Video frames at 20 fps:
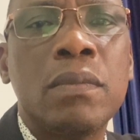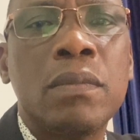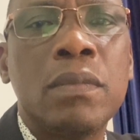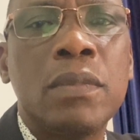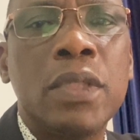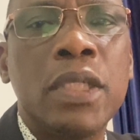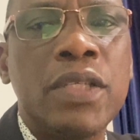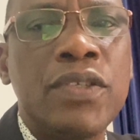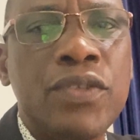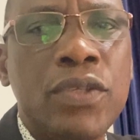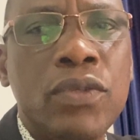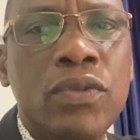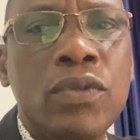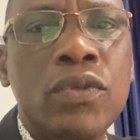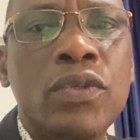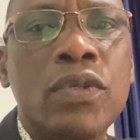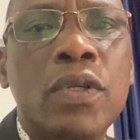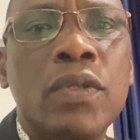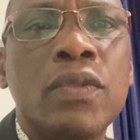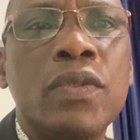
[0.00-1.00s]
the
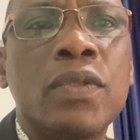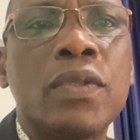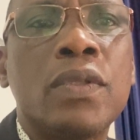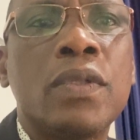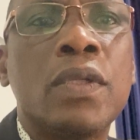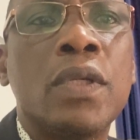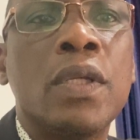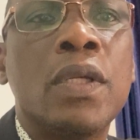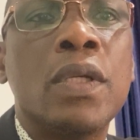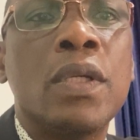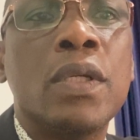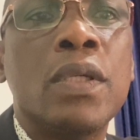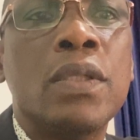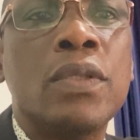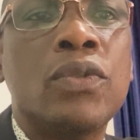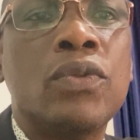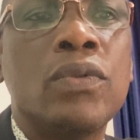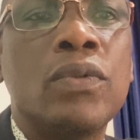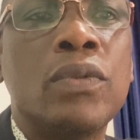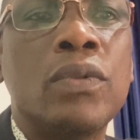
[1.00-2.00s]
institutions,
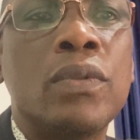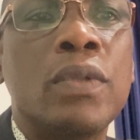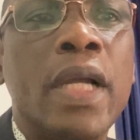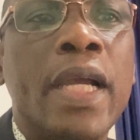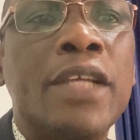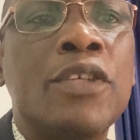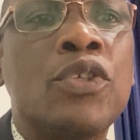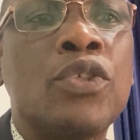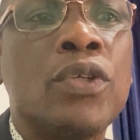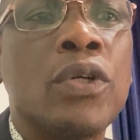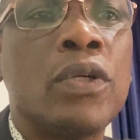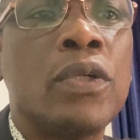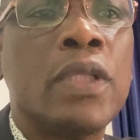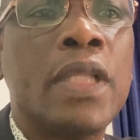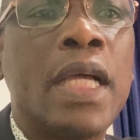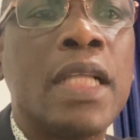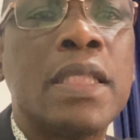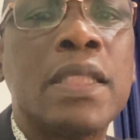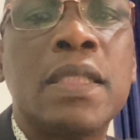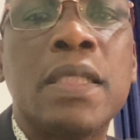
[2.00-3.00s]
to ensure
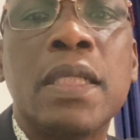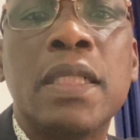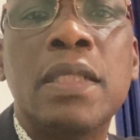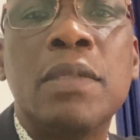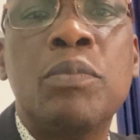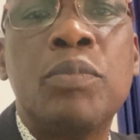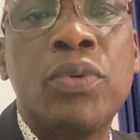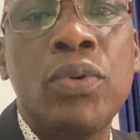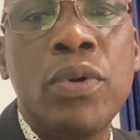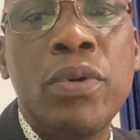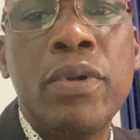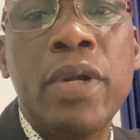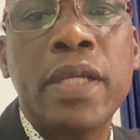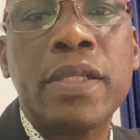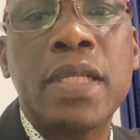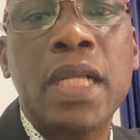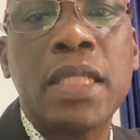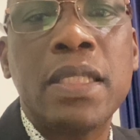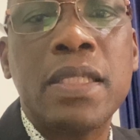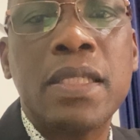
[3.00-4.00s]
that the
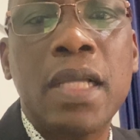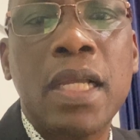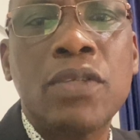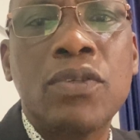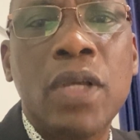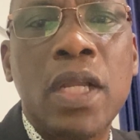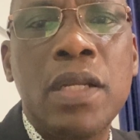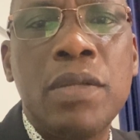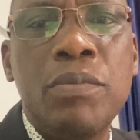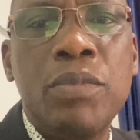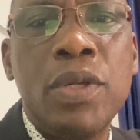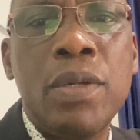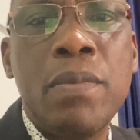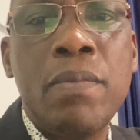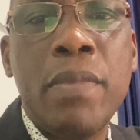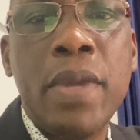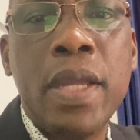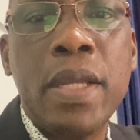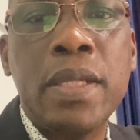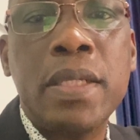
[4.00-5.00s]
progress that is actually
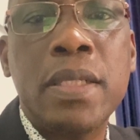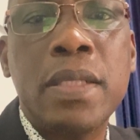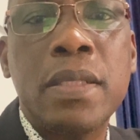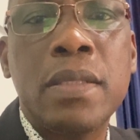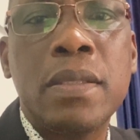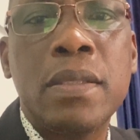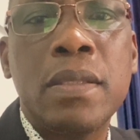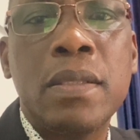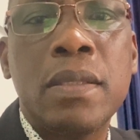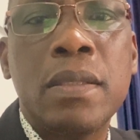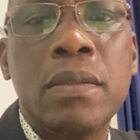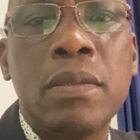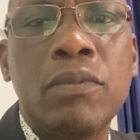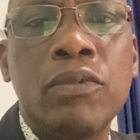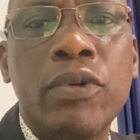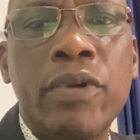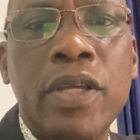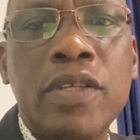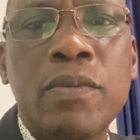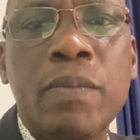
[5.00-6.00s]
being made
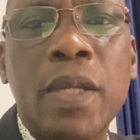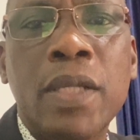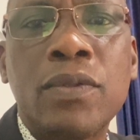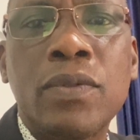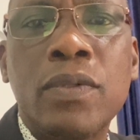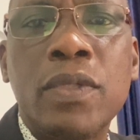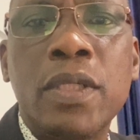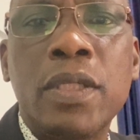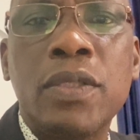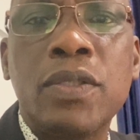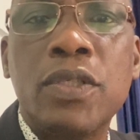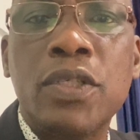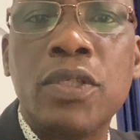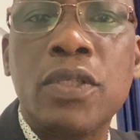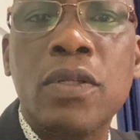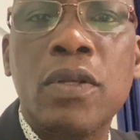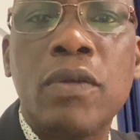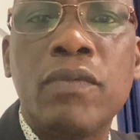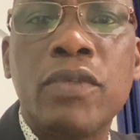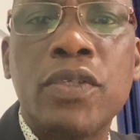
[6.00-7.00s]
with respect to the
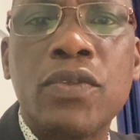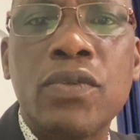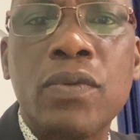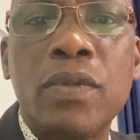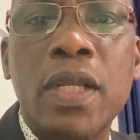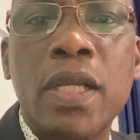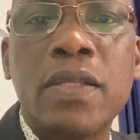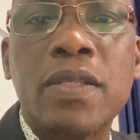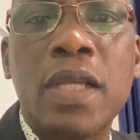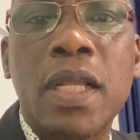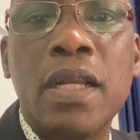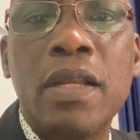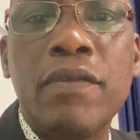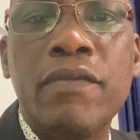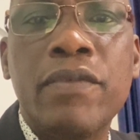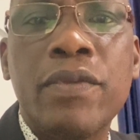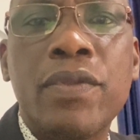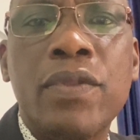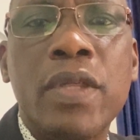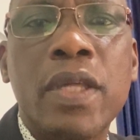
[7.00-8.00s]
teaching of the students and
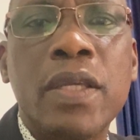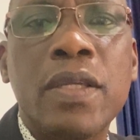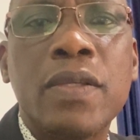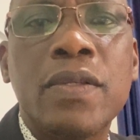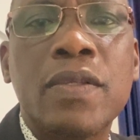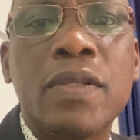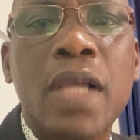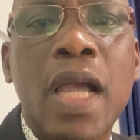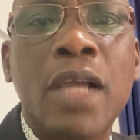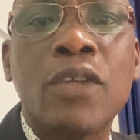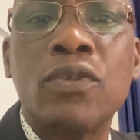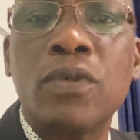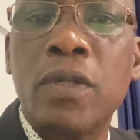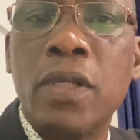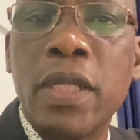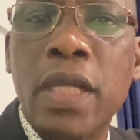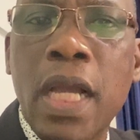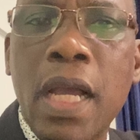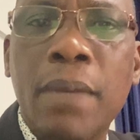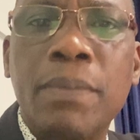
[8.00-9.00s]
everything is
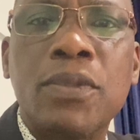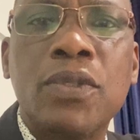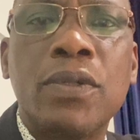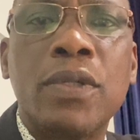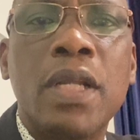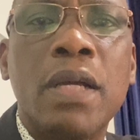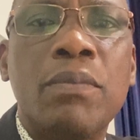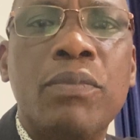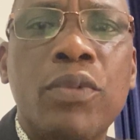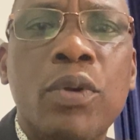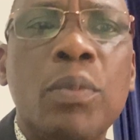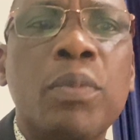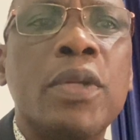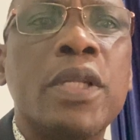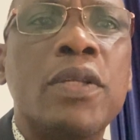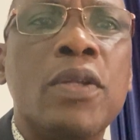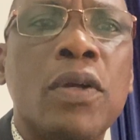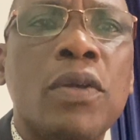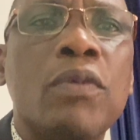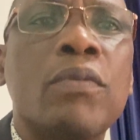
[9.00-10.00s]
actually captured and
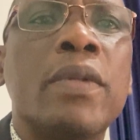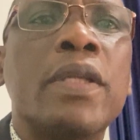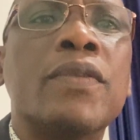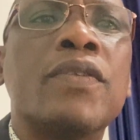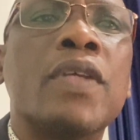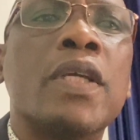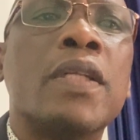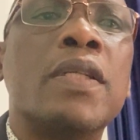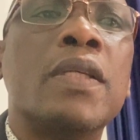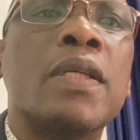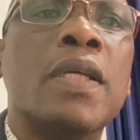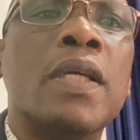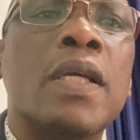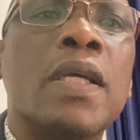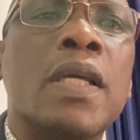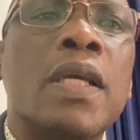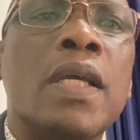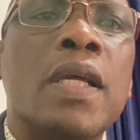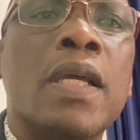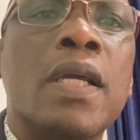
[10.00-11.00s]
properly documented.
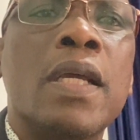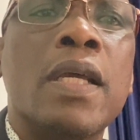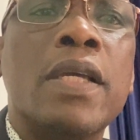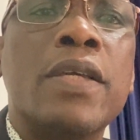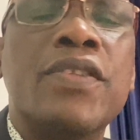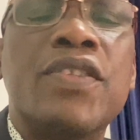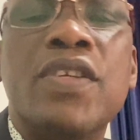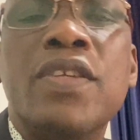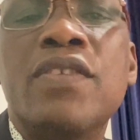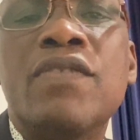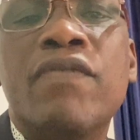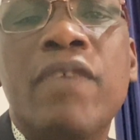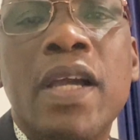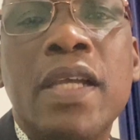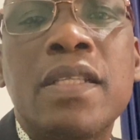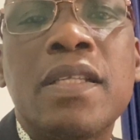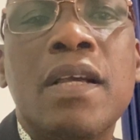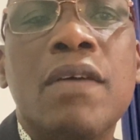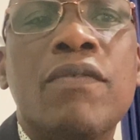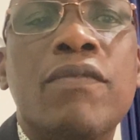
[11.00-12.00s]
It is
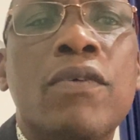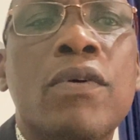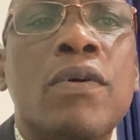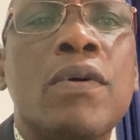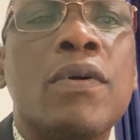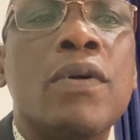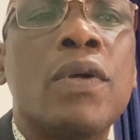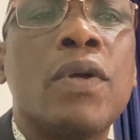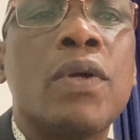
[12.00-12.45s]
vital for